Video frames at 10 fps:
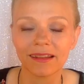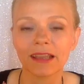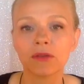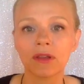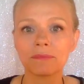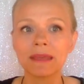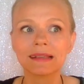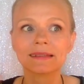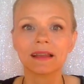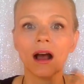Like you can
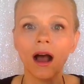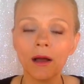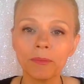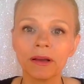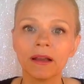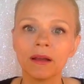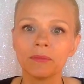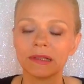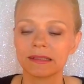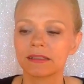mix it up,
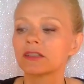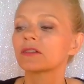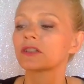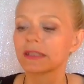but still